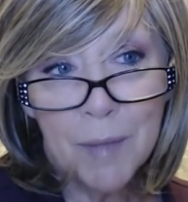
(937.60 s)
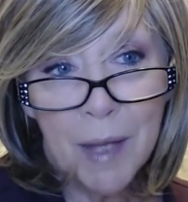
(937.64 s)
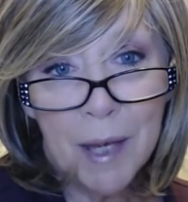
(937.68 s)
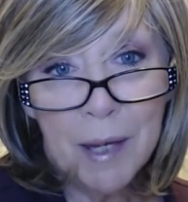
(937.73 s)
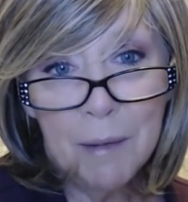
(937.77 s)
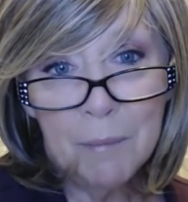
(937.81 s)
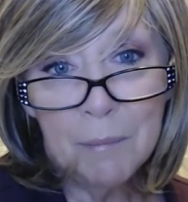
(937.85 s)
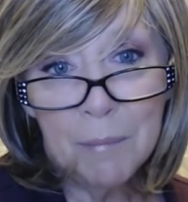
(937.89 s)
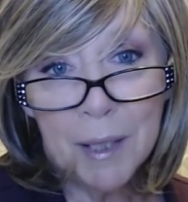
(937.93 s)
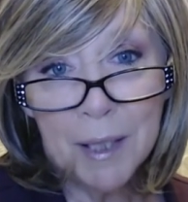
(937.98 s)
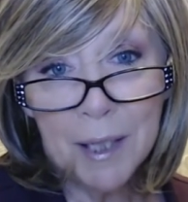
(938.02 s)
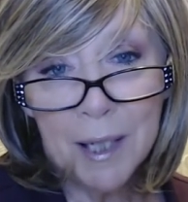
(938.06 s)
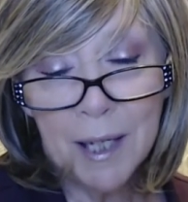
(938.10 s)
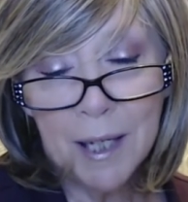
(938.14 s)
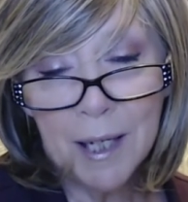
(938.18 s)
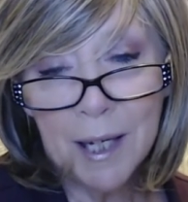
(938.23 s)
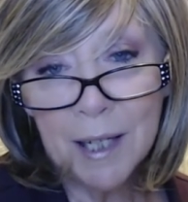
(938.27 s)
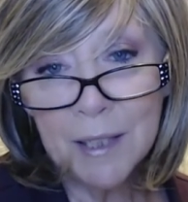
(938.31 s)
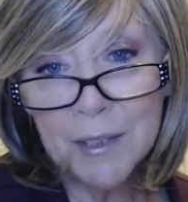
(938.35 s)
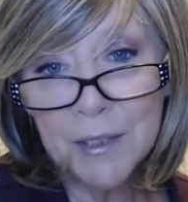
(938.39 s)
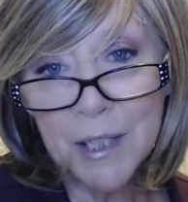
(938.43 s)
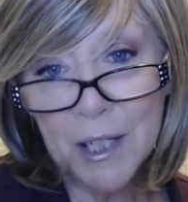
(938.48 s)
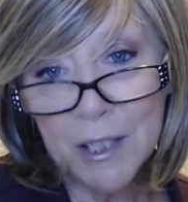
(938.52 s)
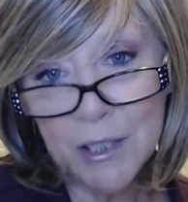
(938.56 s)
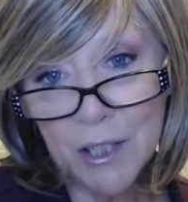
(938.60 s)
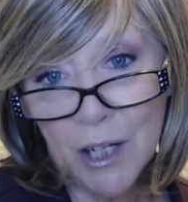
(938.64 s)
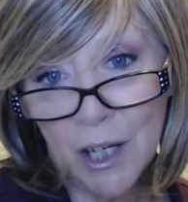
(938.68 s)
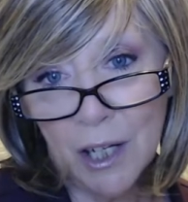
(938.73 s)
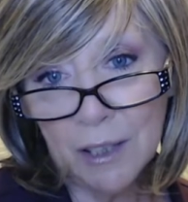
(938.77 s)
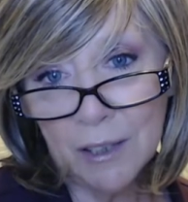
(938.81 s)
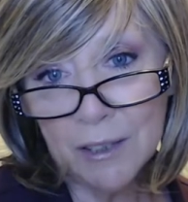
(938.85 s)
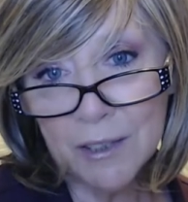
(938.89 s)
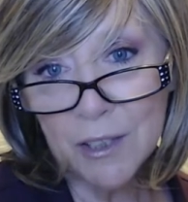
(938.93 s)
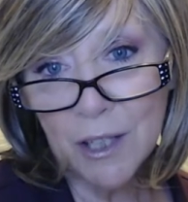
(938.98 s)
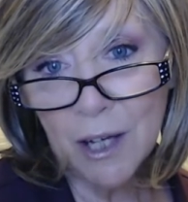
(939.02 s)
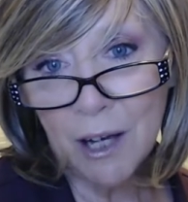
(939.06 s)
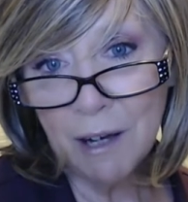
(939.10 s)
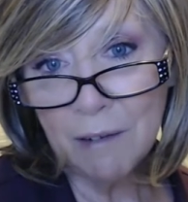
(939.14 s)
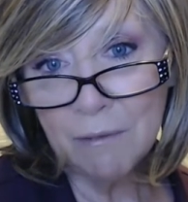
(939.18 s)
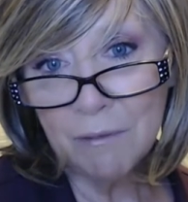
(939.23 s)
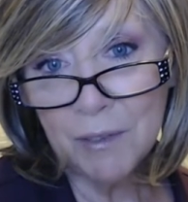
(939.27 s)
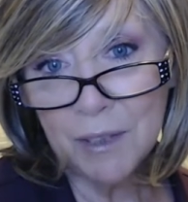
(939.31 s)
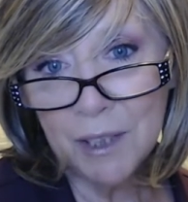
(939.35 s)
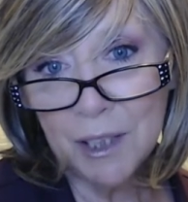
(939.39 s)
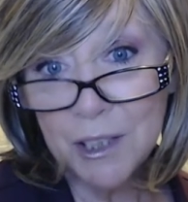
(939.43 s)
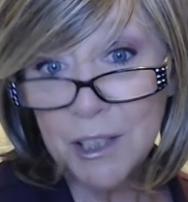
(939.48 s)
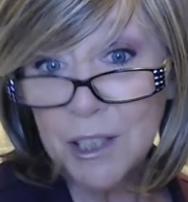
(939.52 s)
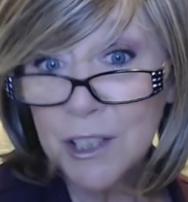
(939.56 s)
But I got ten dollars off
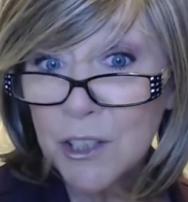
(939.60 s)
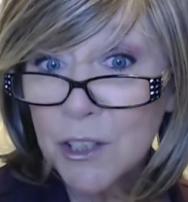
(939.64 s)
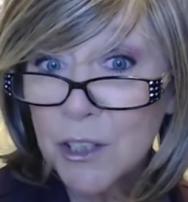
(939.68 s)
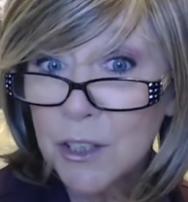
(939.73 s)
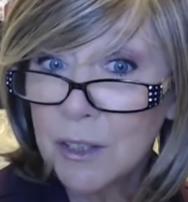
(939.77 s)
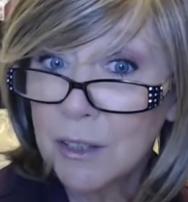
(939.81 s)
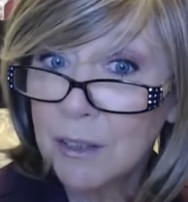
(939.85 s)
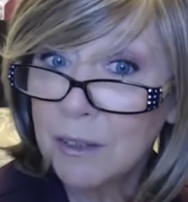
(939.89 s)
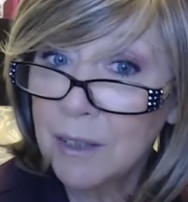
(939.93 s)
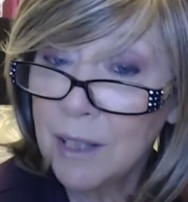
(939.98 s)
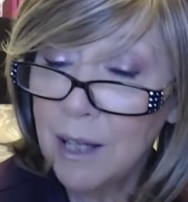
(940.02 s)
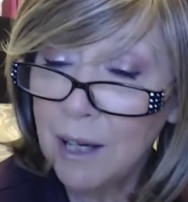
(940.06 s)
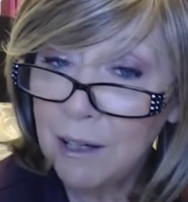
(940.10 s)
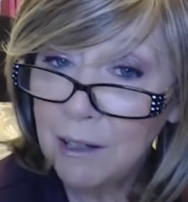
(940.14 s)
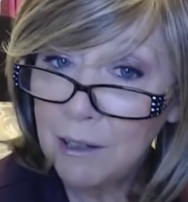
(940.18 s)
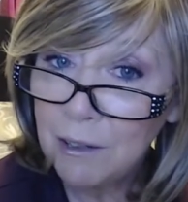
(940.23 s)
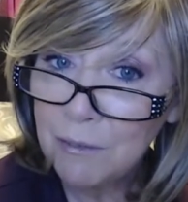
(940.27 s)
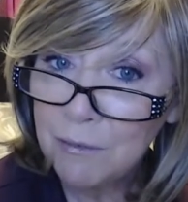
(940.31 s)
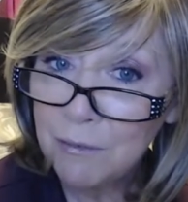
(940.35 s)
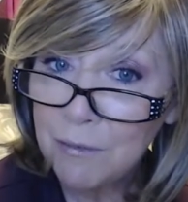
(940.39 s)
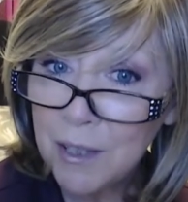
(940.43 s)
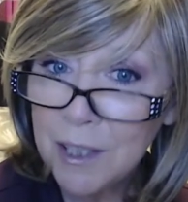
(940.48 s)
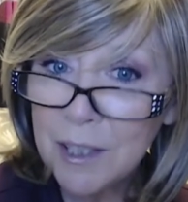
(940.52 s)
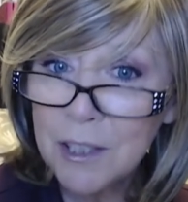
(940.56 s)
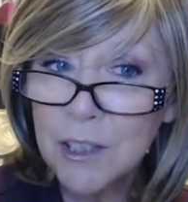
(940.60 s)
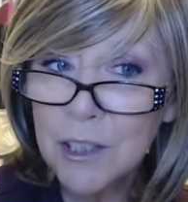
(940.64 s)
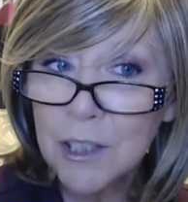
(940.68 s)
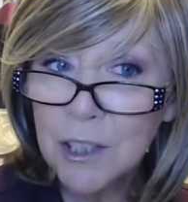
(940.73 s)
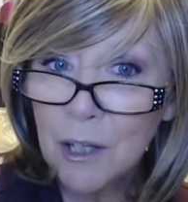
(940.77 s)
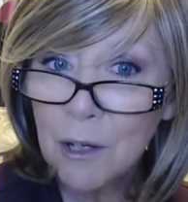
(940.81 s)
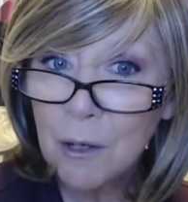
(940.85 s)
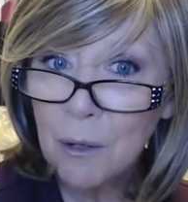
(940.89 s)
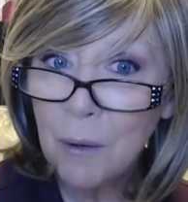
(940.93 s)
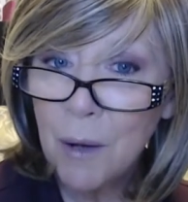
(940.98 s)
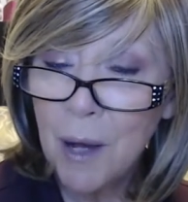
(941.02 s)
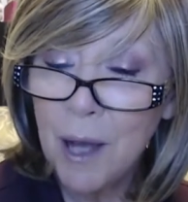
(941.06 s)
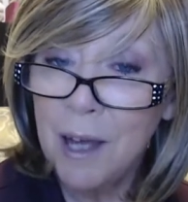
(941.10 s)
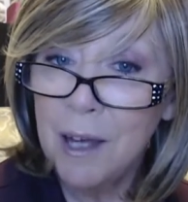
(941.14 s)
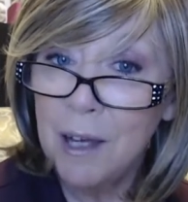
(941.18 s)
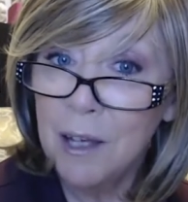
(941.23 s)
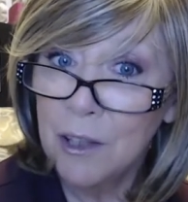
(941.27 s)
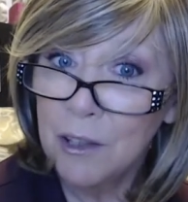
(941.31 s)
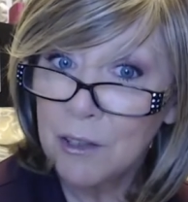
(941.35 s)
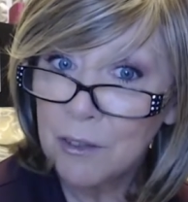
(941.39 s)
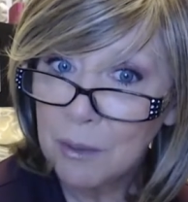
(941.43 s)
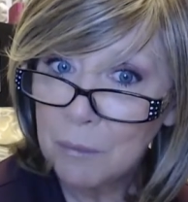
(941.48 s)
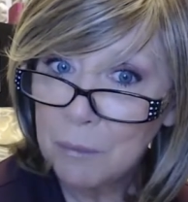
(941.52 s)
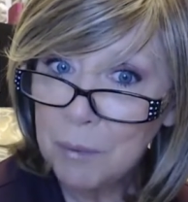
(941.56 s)
an additional outfit, so
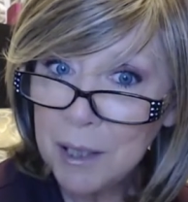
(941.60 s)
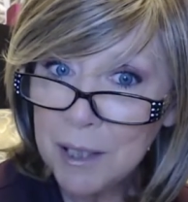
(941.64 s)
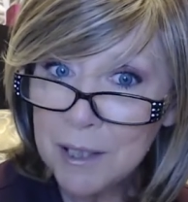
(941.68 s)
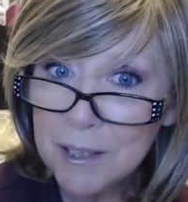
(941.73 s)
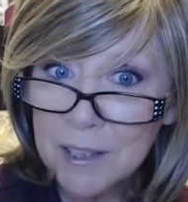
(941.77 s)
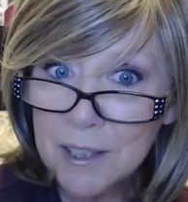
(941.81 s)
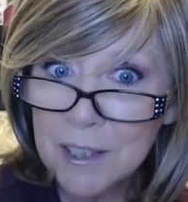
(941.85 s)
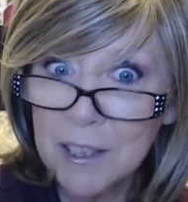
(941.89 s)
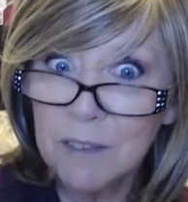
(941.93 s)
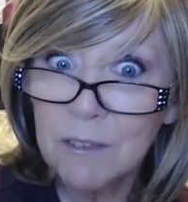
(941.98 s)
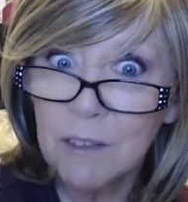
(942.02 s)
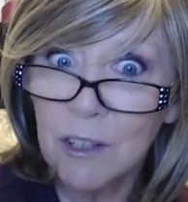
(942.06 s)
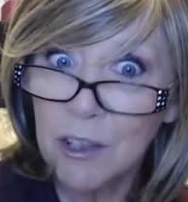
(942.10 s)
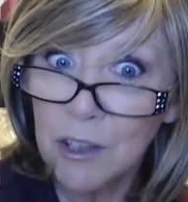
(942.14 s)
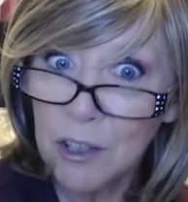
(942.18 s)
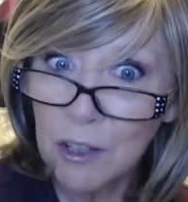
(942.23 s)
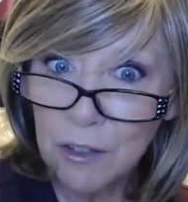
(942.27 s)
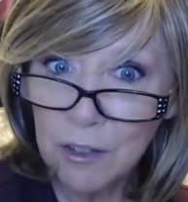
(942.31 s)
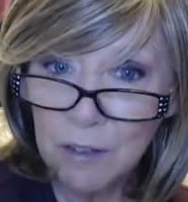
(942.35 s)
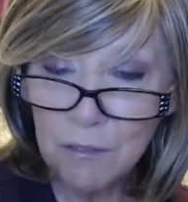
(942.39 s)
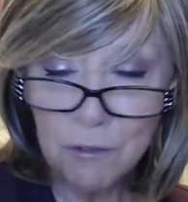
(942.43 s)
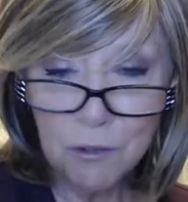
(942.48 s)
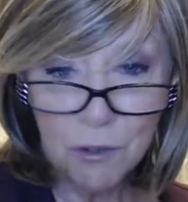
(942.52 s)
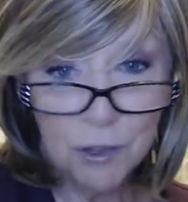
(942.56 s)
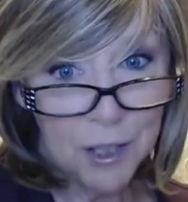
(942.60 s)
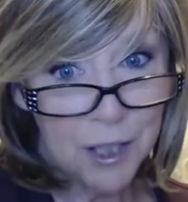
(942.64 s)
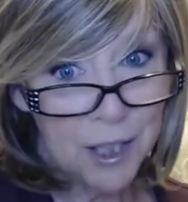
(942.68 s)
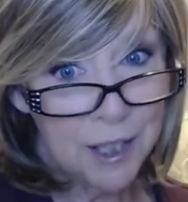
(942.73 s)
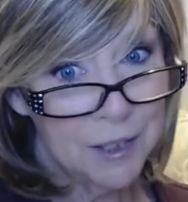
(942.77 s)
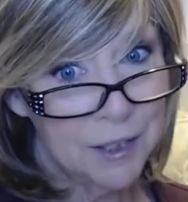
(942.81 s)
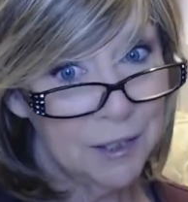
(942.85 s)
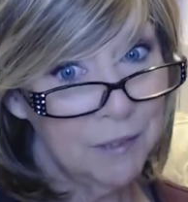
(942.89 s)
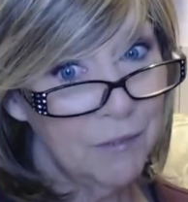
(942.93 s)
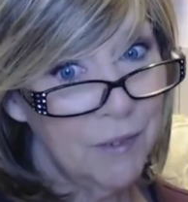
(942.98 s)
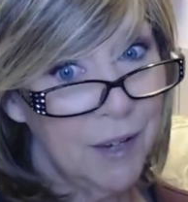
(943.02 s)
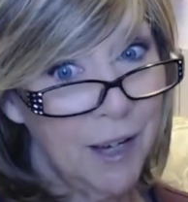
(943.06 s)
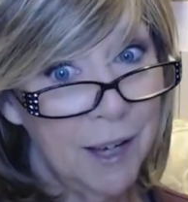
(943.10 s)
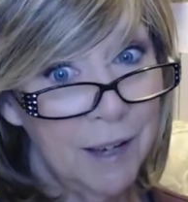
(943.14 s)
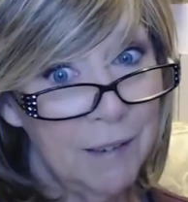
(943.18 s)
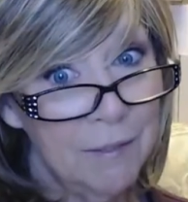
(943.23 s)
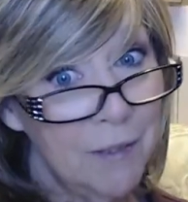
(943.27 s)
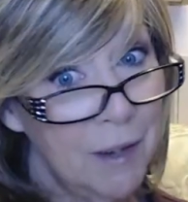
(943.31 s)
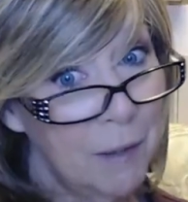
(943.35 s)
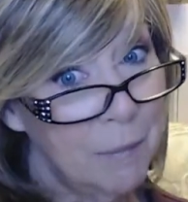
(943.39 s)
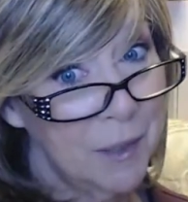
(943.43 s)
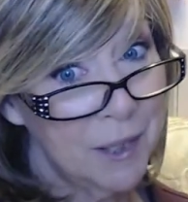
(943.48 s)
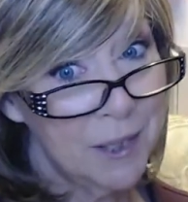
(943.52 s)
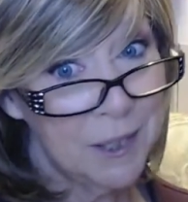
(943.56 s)
three pieces for thirty-four ninety-five.
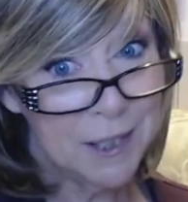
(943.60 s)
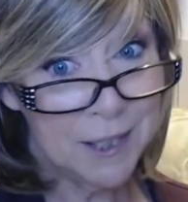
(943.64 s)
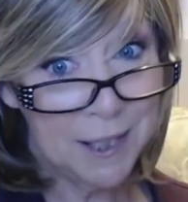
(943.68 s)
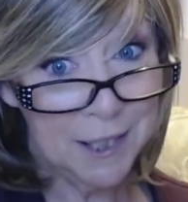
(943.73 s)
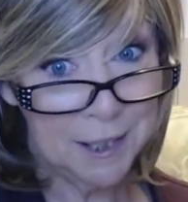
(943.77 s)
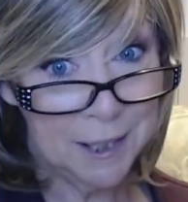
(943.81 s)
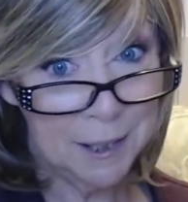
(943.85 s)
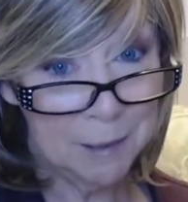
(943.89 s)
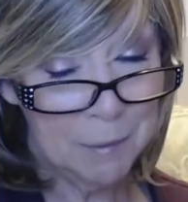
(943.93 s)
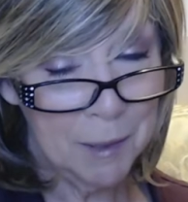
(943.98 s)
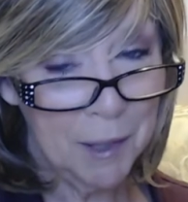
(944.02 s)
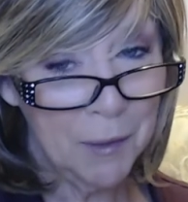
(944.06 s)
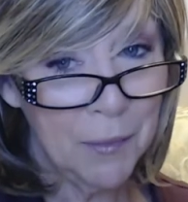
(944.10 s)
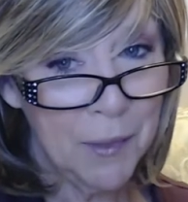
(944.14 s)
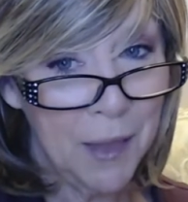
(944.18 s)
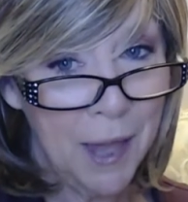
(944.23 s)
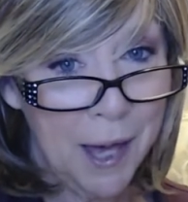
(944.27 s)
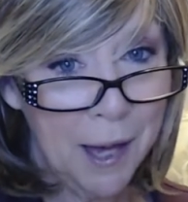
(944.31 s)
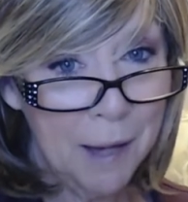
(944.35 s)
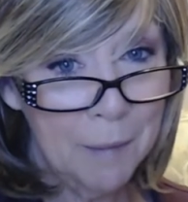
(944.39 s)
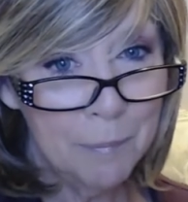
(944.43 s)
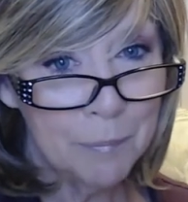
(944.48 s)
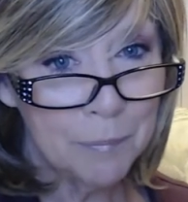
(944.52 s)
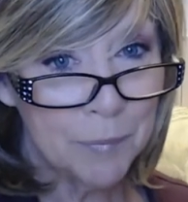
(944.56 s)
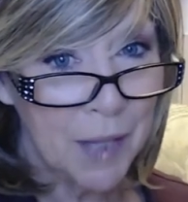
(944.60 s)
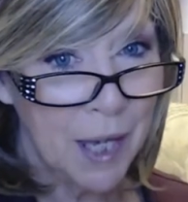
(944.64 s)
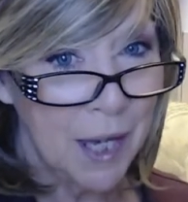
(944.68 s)
I'm excited about that.